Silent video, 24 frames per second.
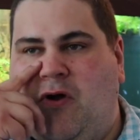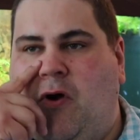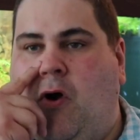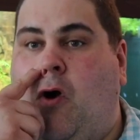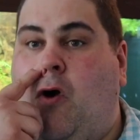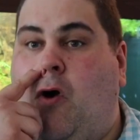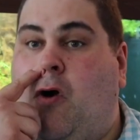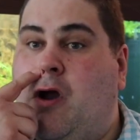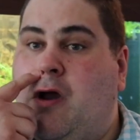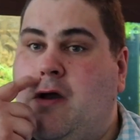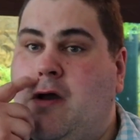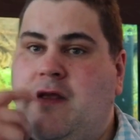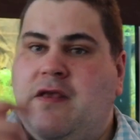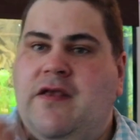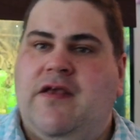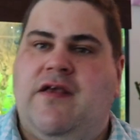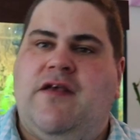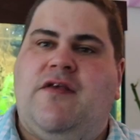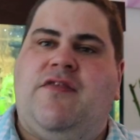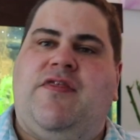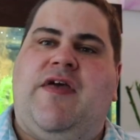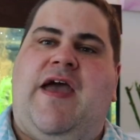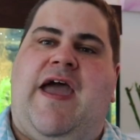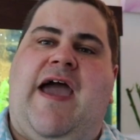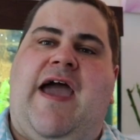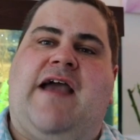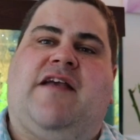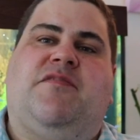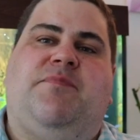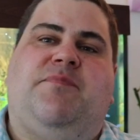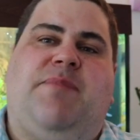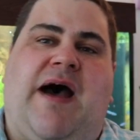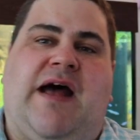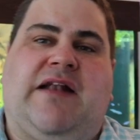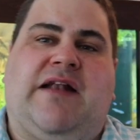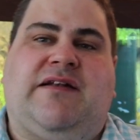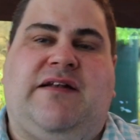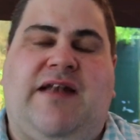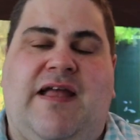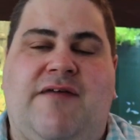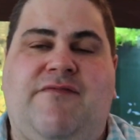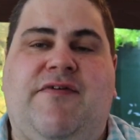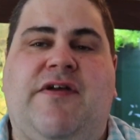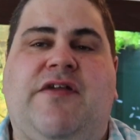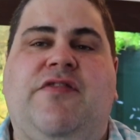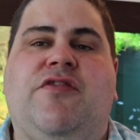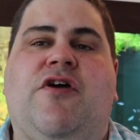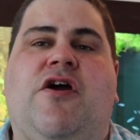or the expat
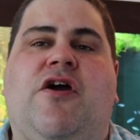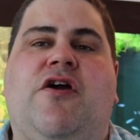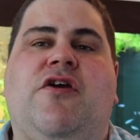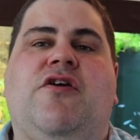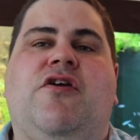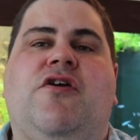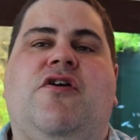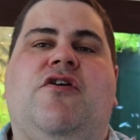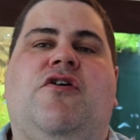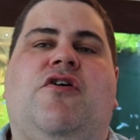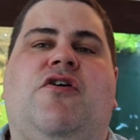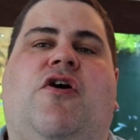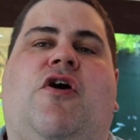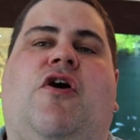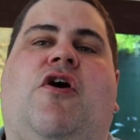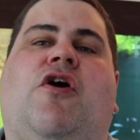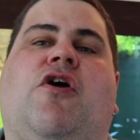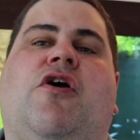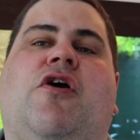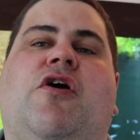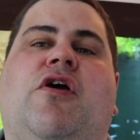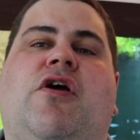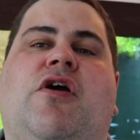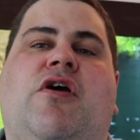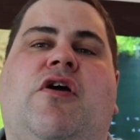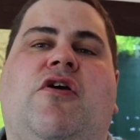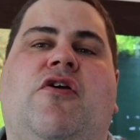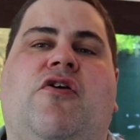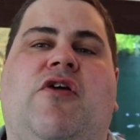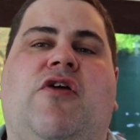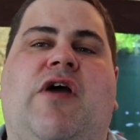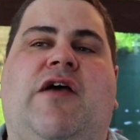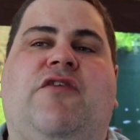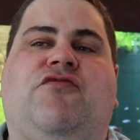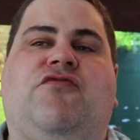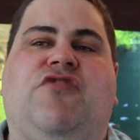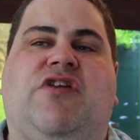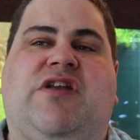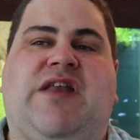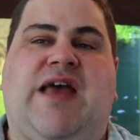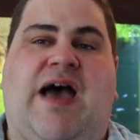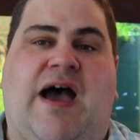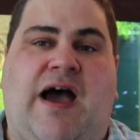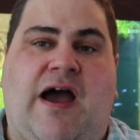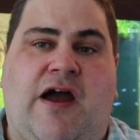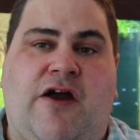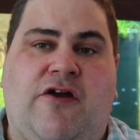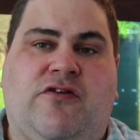living there, or who has
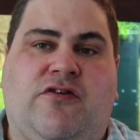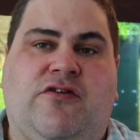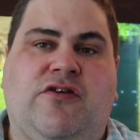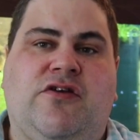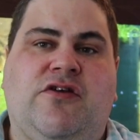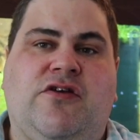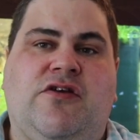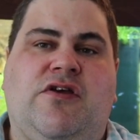retired